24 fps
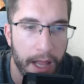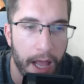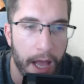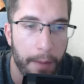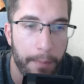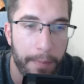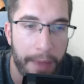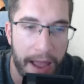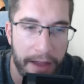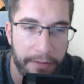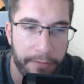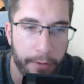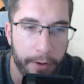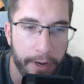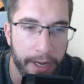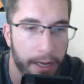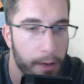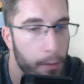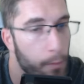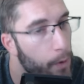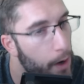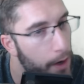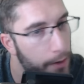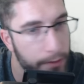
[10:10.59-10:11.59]
A
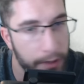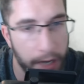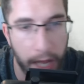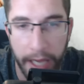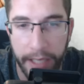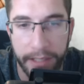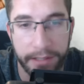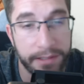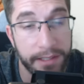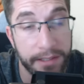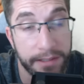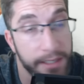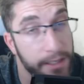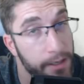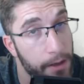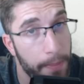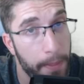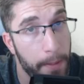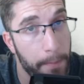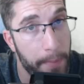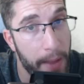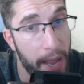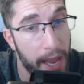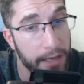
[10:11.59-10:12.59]
Maverick won't like sitting
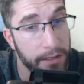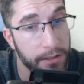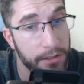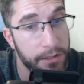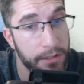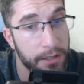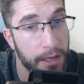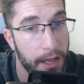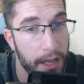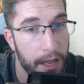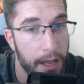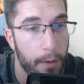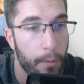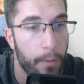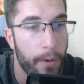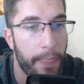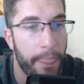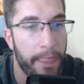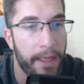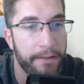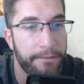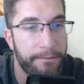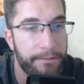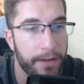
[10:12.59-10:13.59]
on the bench
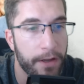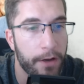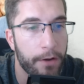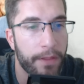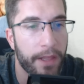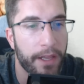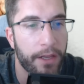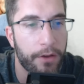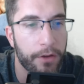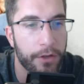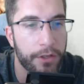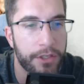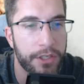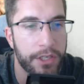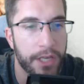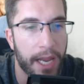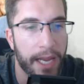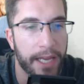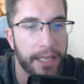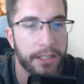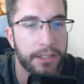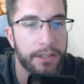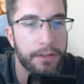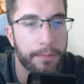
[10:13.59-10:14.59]
when they feel they could
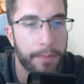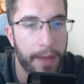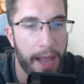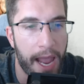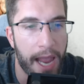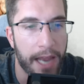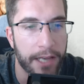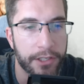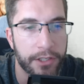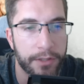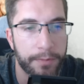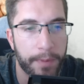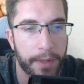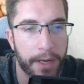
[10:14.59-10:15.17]
change the match,